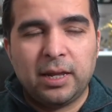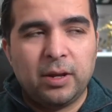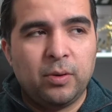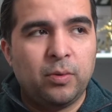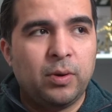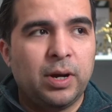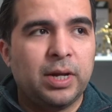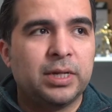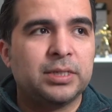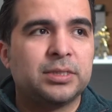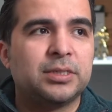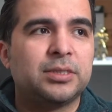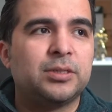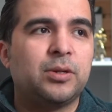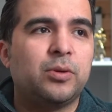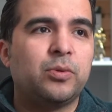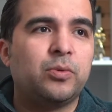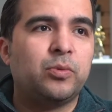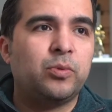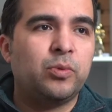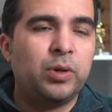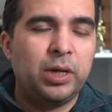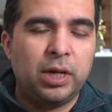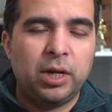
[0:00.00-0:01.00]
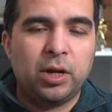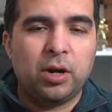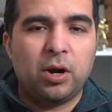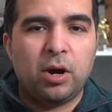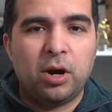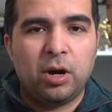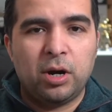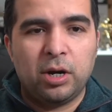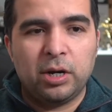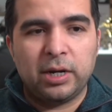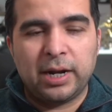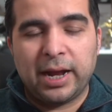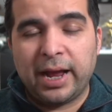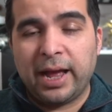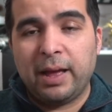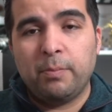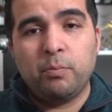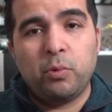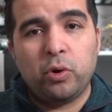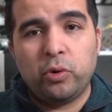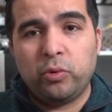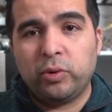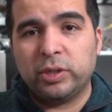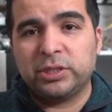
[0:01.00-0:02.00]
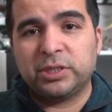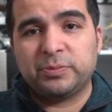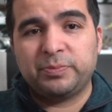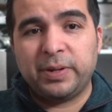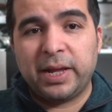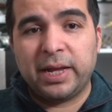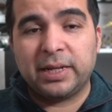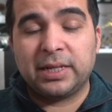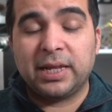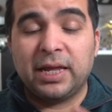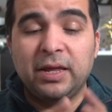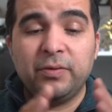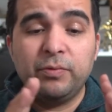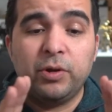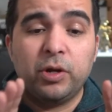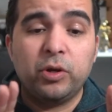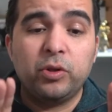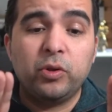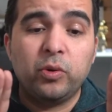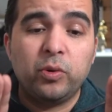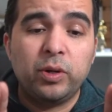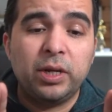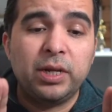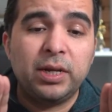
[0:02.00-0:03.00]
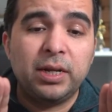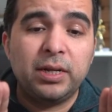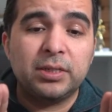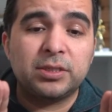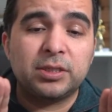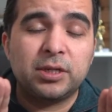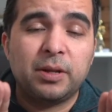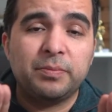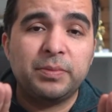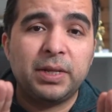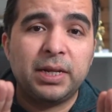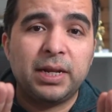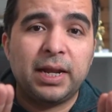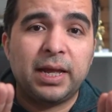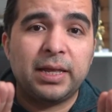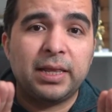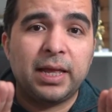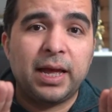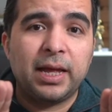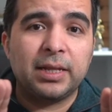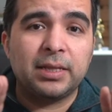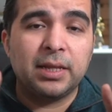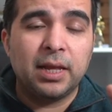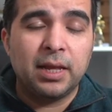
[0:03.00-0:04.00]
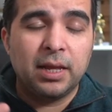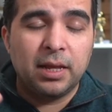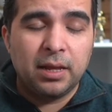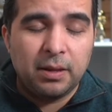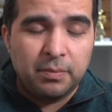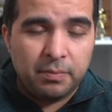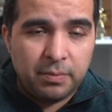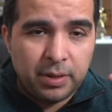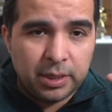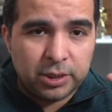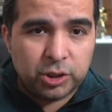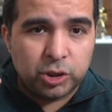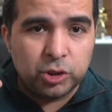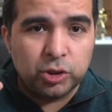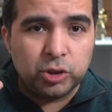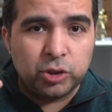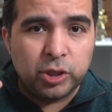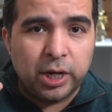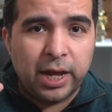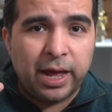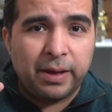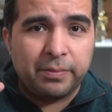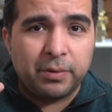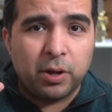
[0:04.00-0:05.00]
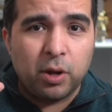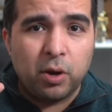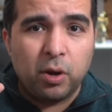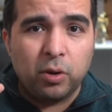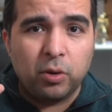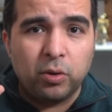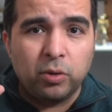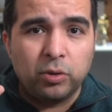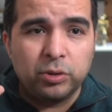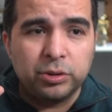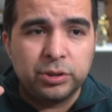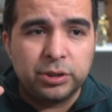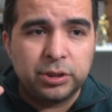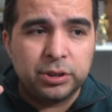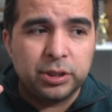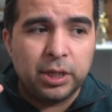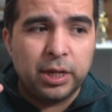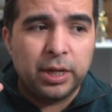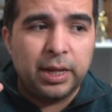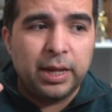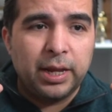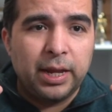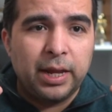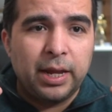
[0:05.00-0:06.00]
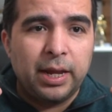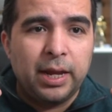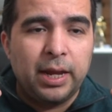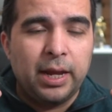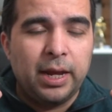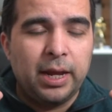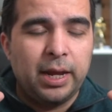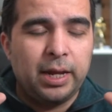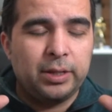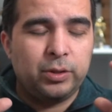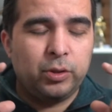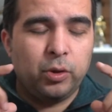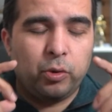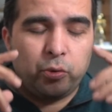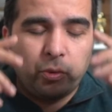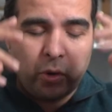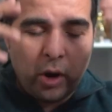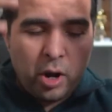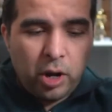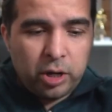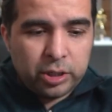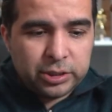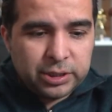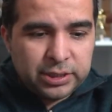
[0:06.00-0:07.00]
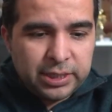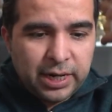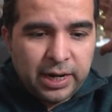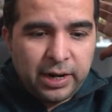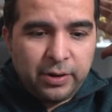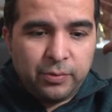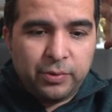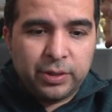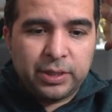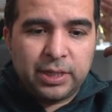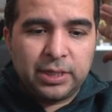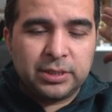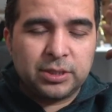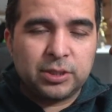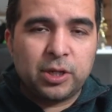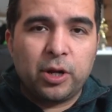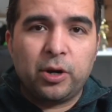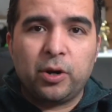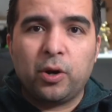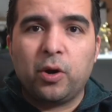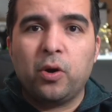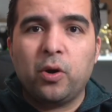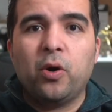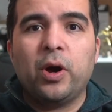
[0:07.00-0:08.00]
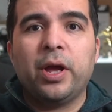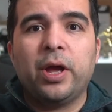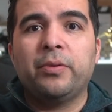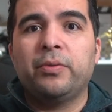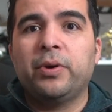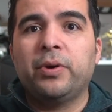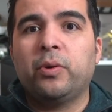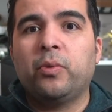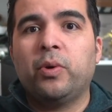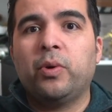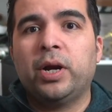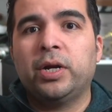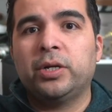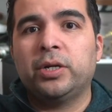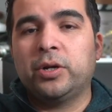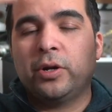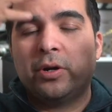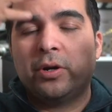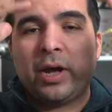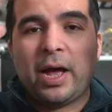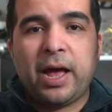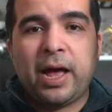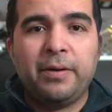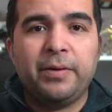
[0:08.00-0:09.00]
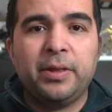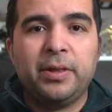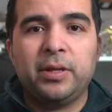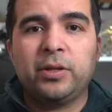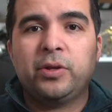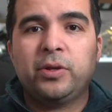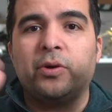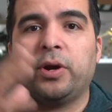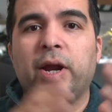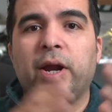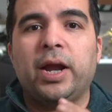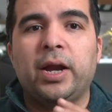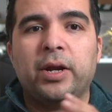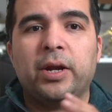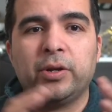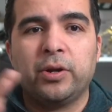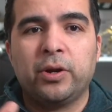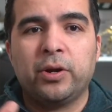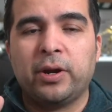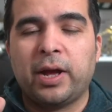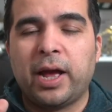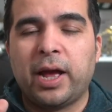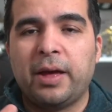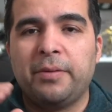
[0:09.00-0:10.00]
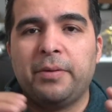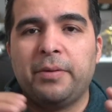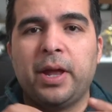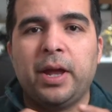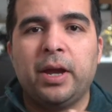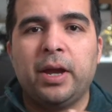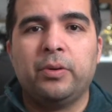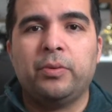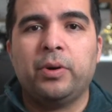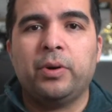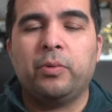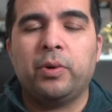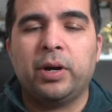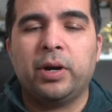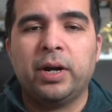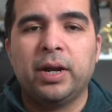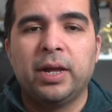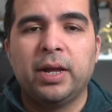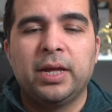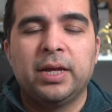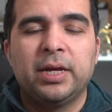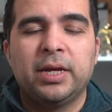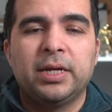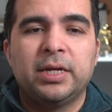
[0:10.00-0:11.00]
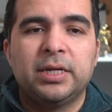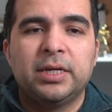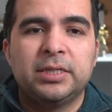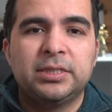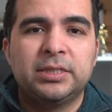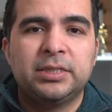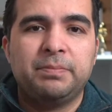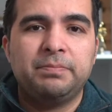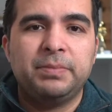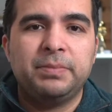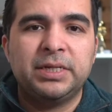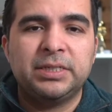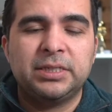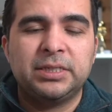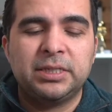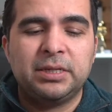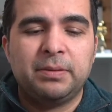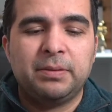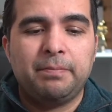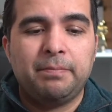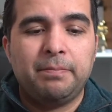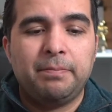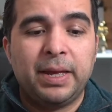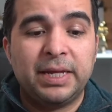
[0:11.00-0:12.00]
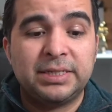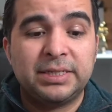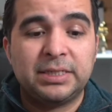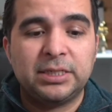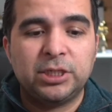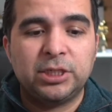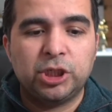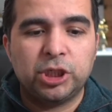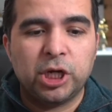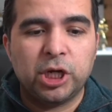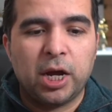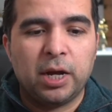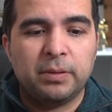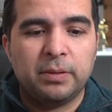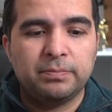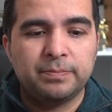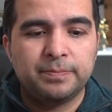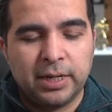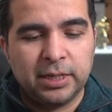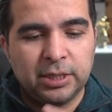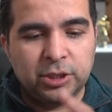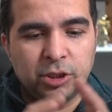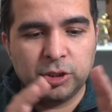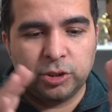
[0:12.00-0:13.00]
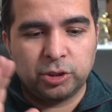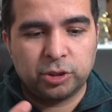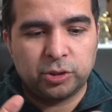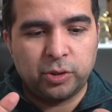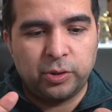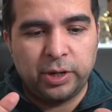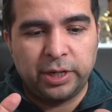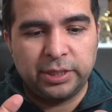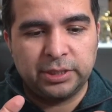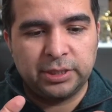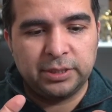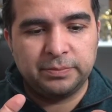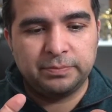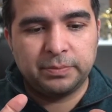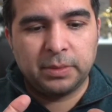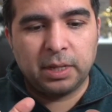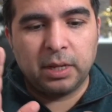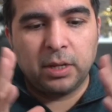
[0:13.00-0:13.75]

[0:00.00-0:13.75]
It was really hard. I had more respect. If you're doing something like that, make sure you have goggles. The rocks and everything's gonna go everywhere. You're gonna have it in your hair. You're gonna have it everywhere. It's a messy job, and it's just crazy.